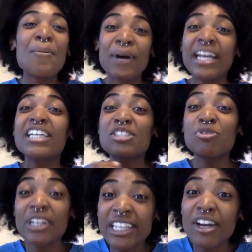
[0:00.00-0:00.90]
But it's
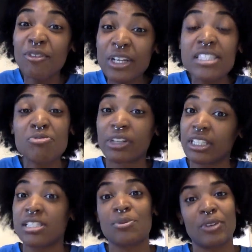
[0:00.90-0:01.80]

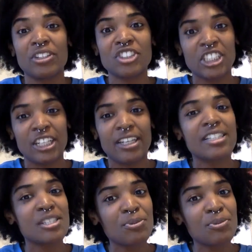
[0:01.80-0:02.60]
really some real shit.